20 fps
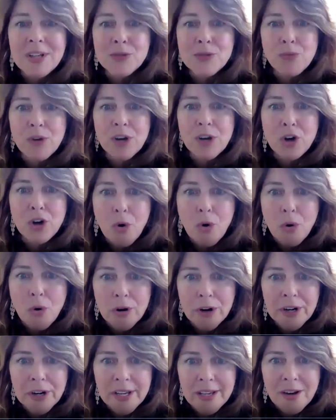was
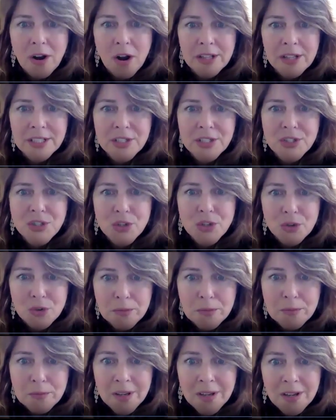recorded on
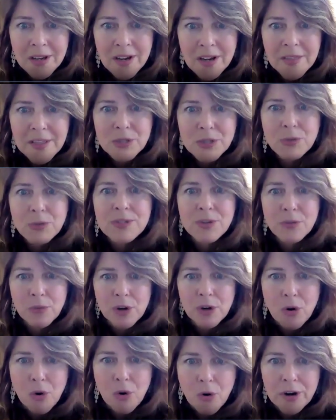Zoom? This was
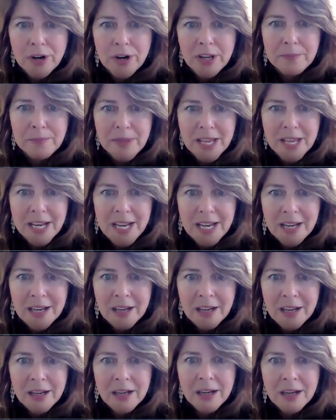a recorded meeting?